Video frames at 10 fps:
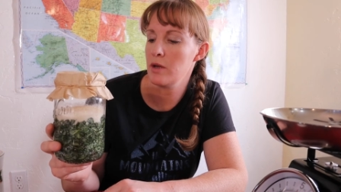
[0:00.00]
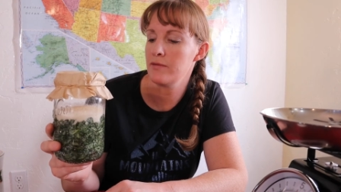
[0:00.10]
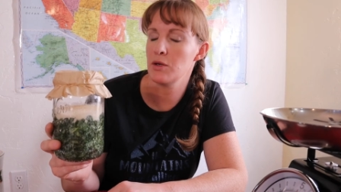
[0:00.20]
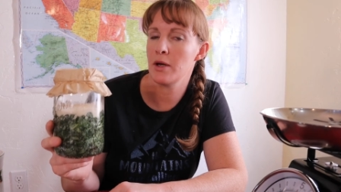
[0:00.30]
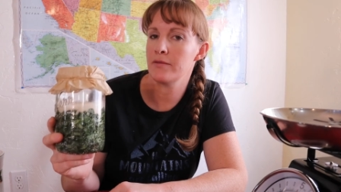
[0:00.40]

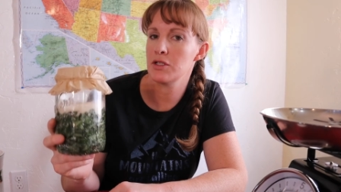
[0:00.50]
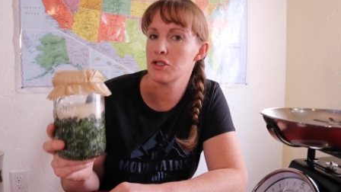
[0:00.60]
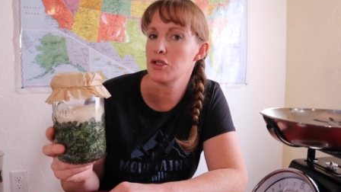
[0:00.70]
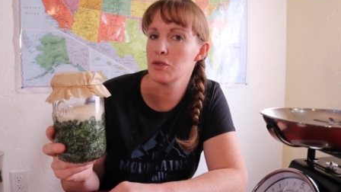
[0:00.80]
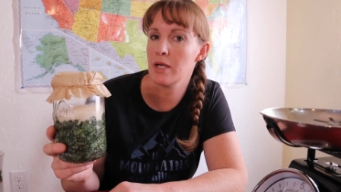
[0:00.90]
if you have a
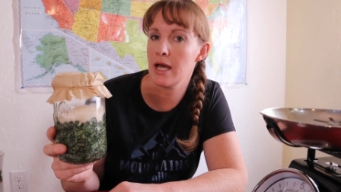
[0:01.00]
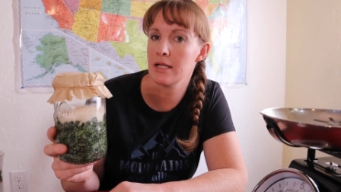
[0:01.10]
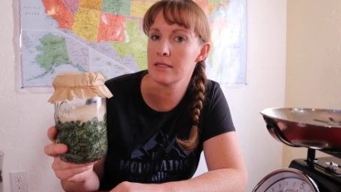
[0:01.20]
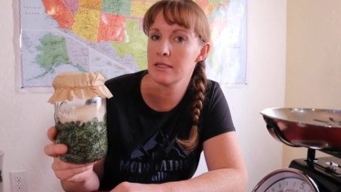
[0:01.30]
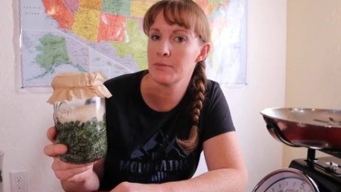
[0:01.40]

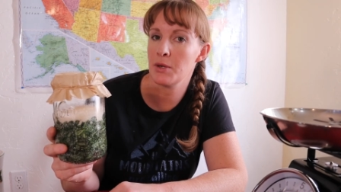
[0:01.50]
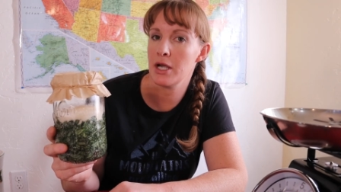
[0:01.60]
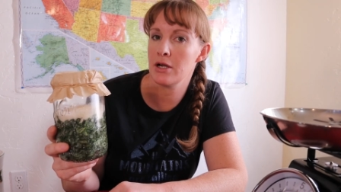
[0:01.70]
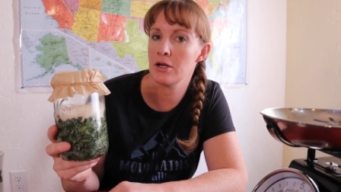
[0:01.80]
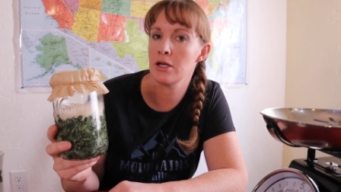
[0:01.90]
2-gallon
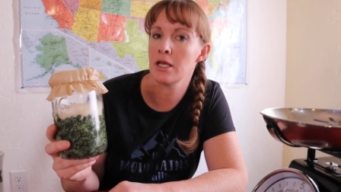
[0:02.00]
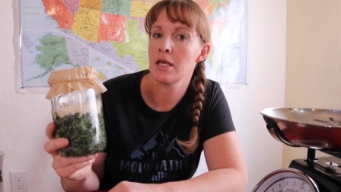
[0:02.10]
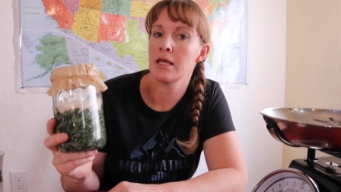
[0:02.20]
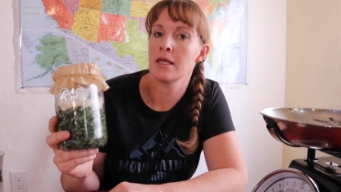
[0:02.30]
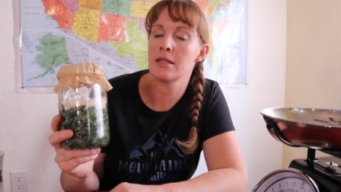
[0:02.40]
sprayer,
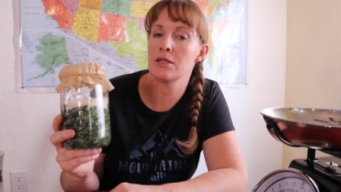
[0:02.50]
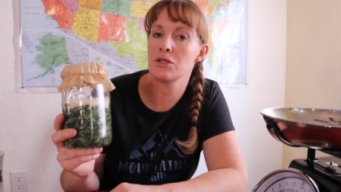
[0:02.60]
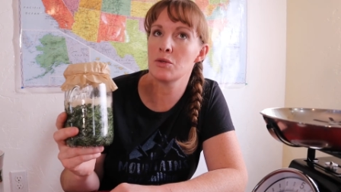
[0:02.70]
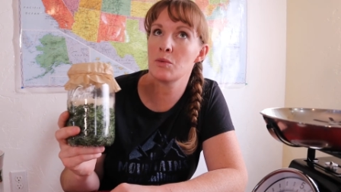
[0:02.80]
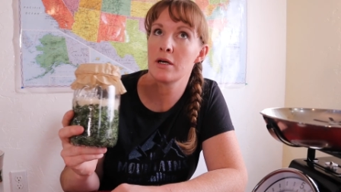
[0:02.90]
then
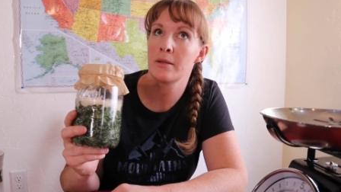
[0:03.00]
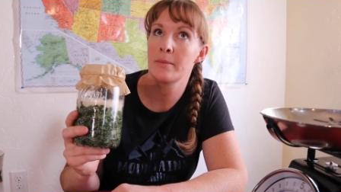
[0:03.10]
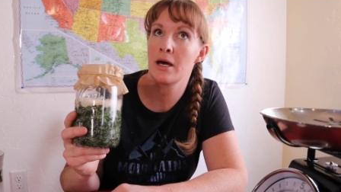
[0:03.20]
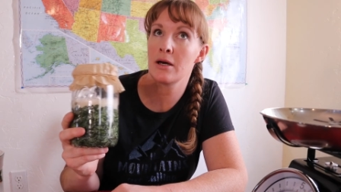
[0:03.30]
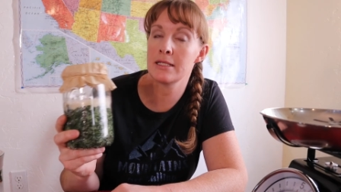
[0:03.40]
you'll want
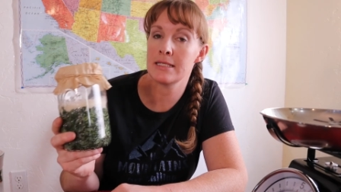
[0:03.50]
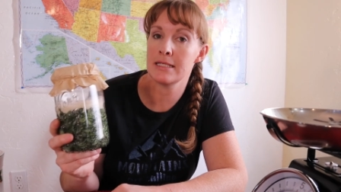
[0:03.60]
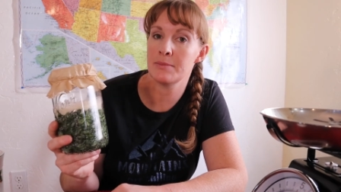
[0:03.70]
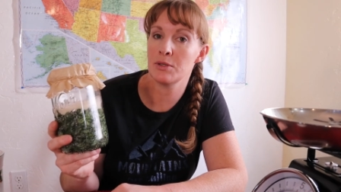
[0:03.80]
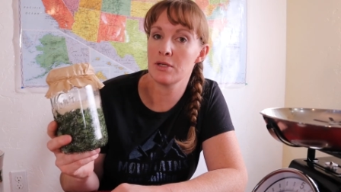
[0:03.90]
about 1.5
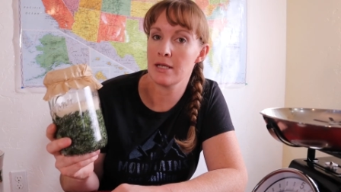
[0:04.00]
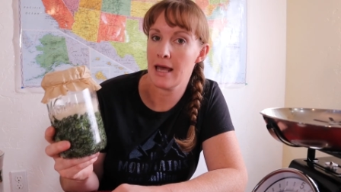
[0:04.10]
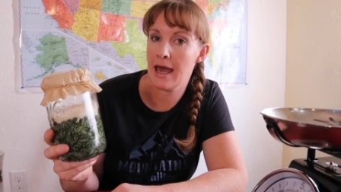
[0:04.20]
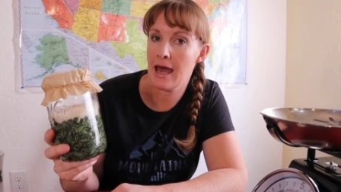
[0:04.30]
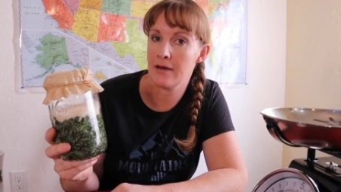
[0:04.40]
teaspoons
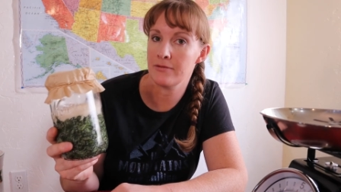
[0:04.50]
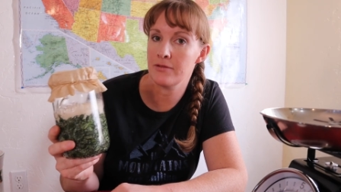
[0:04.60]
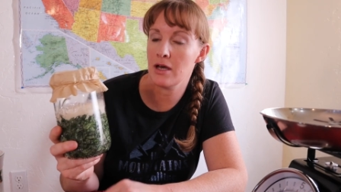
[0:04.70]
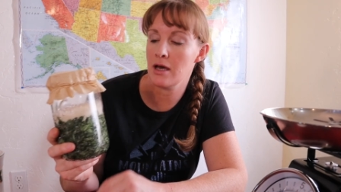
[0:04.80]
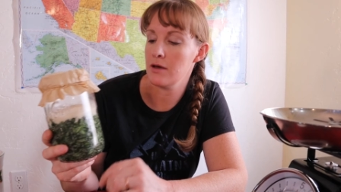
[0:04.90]

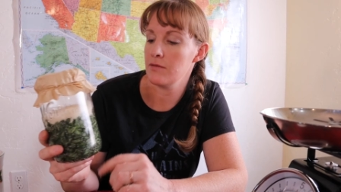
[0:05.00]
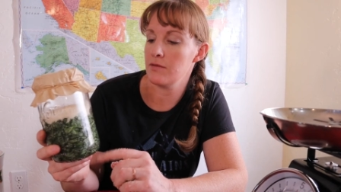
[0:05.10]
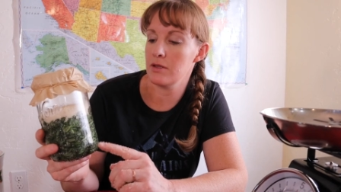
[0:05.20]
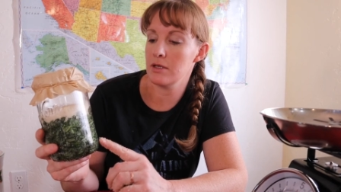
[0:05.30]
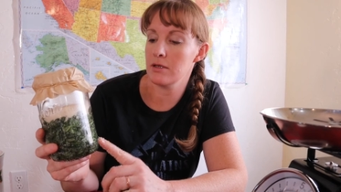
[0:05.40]

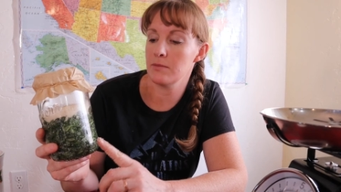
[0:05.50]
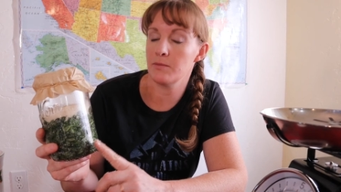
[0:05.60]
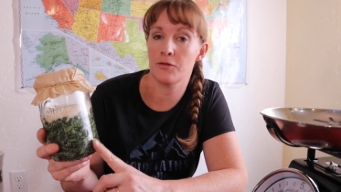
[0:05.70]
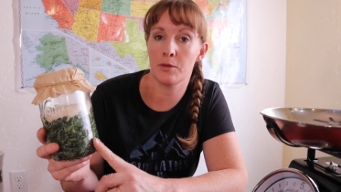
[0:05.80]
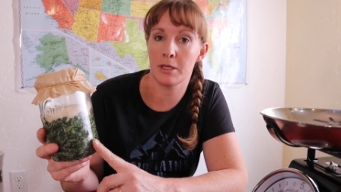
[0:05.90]
of the
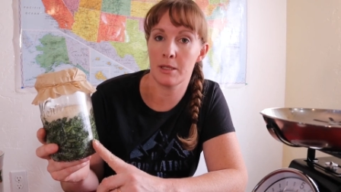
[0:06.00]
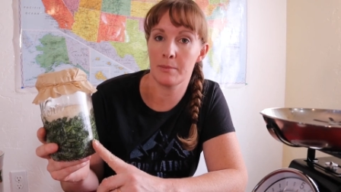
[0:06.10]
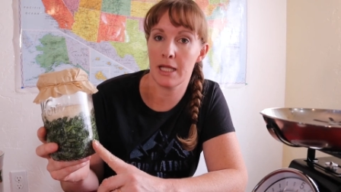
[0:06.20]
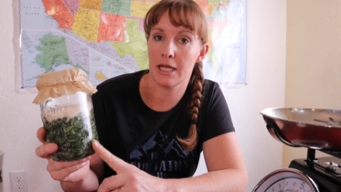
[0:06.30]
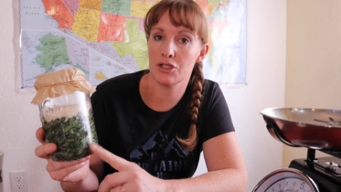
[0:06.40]
fermented
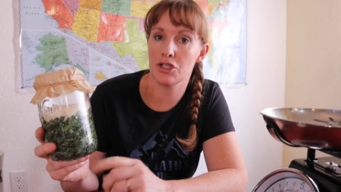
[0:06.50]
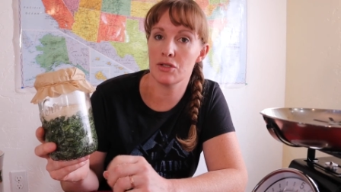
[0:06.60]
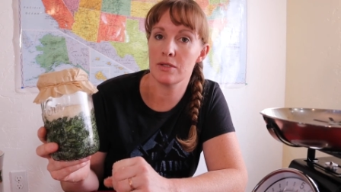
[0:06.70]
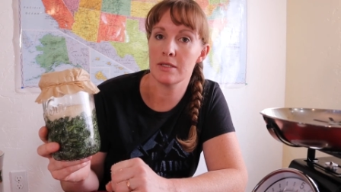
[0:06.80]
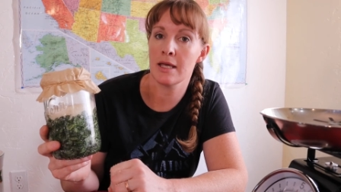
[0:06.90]
plant
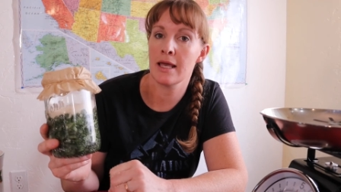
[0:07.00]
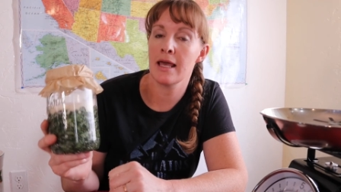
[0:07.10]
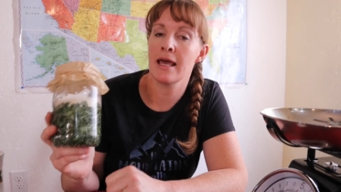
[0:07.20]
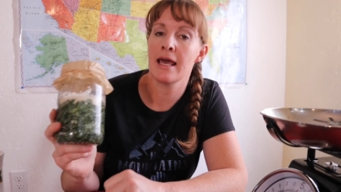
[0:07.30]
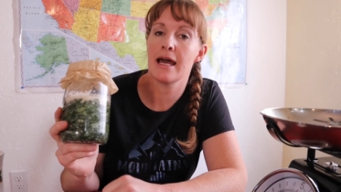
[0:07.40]
juice.
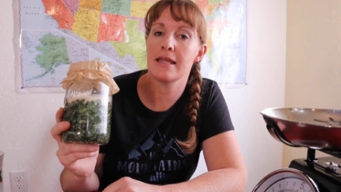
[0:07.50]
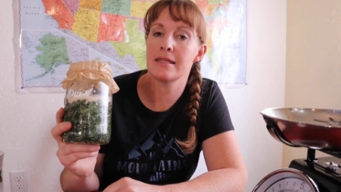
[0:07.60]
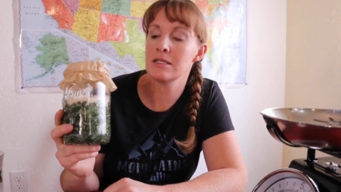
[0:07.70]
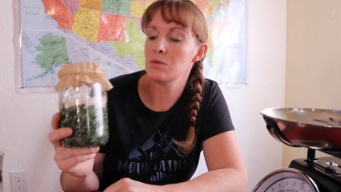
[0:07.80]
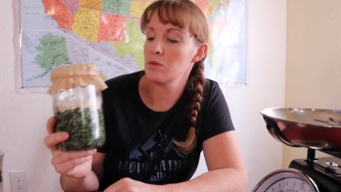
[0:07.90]
And
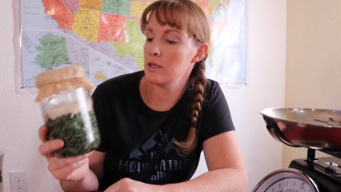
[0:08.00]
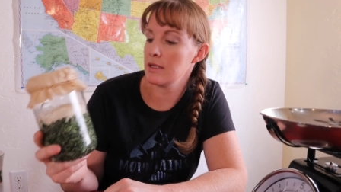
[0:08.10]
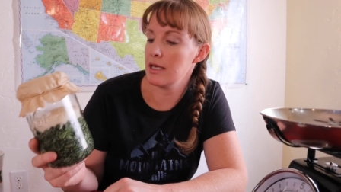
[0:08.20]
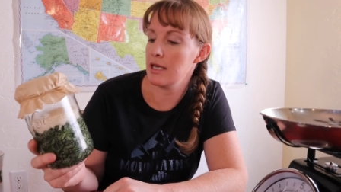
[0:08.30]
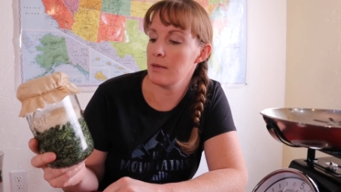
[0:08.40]
this will
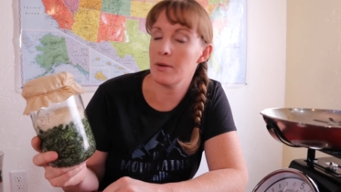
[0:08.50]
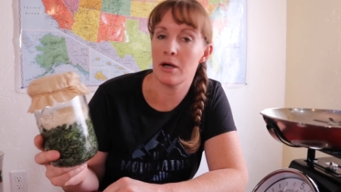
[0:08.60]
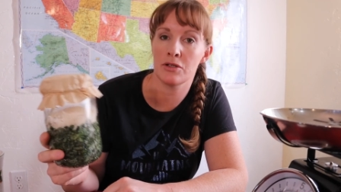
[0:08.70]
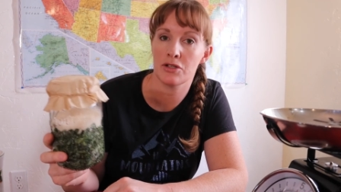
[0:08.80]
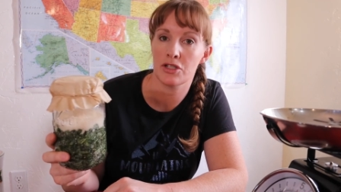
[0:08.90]
keep
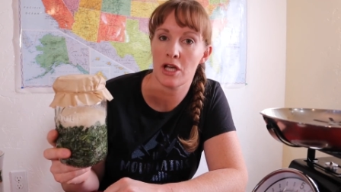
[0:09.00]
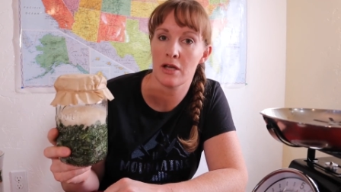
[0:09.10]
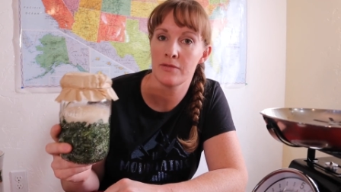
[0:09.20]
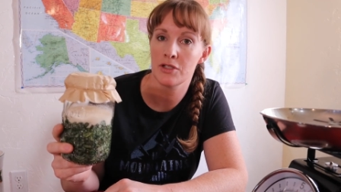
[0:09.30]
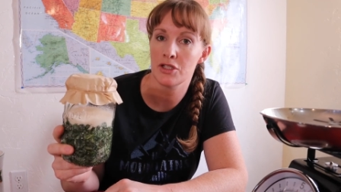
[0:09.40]
on your
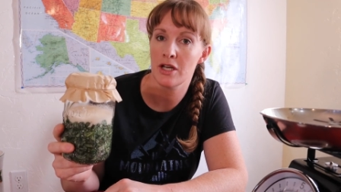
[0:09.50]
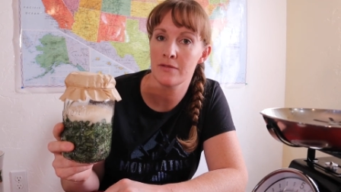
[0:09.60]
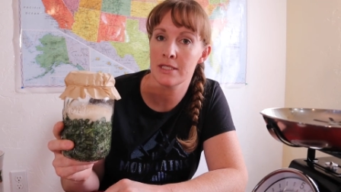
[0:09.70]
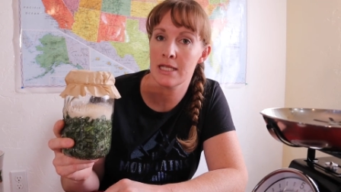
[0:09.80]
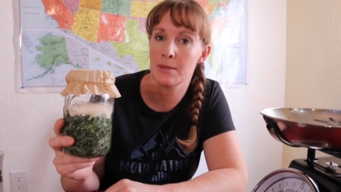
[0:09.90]
shelf. It's
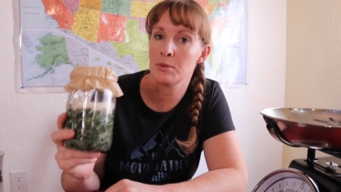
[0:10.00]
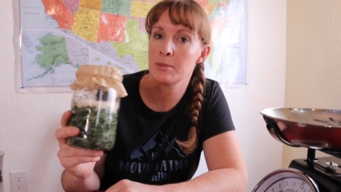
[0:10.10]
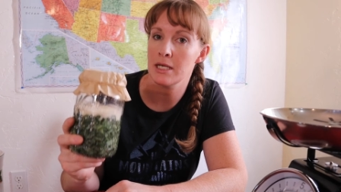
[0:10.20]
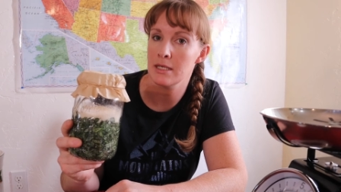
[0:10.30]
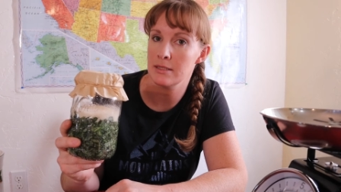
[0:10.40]
shelf stable
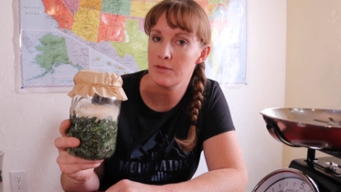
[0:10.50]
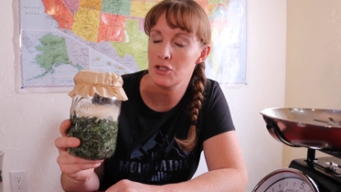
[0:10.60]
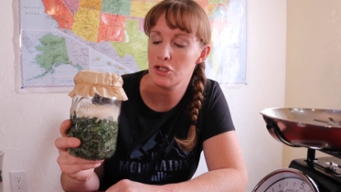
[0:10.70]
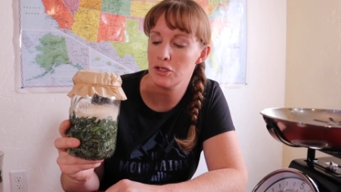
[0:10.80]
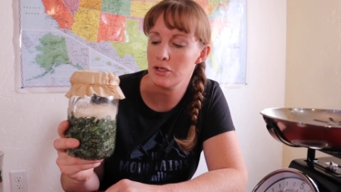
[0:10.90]
because of the
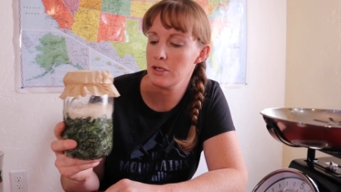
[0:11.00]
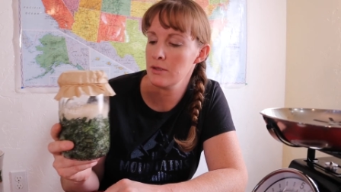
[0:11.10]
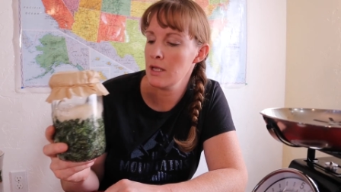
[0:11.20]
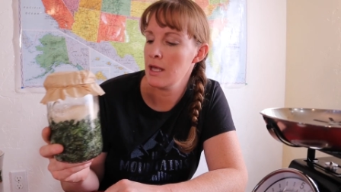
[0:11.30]
sugar.